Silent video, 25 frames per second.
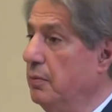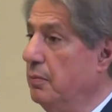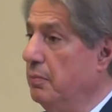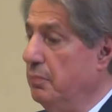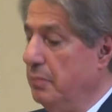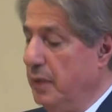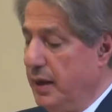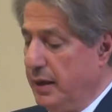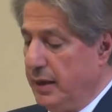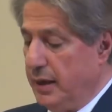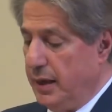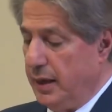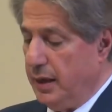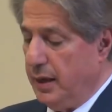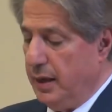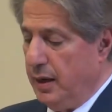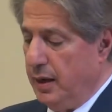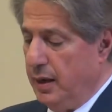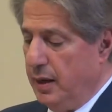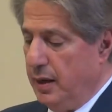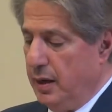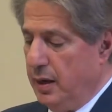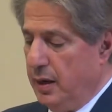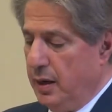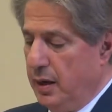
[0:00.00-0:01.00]

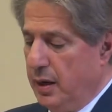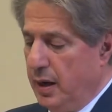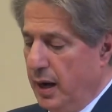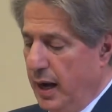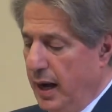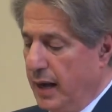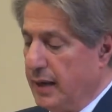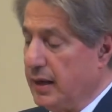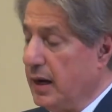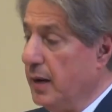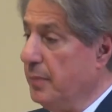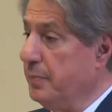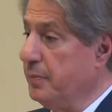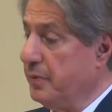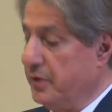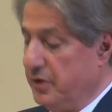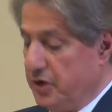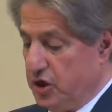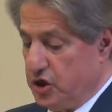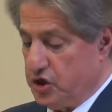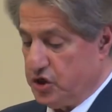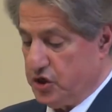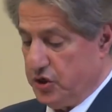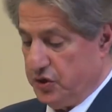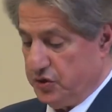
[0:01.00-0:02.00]
many Arab
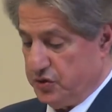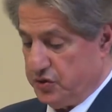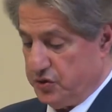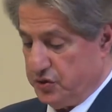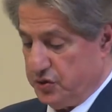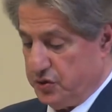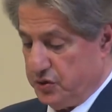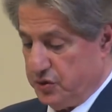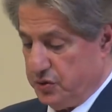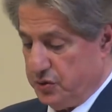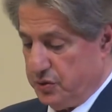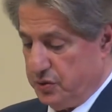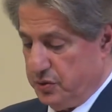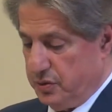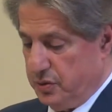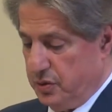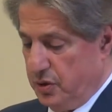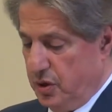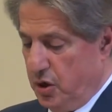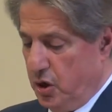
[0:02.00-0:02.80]
Christians,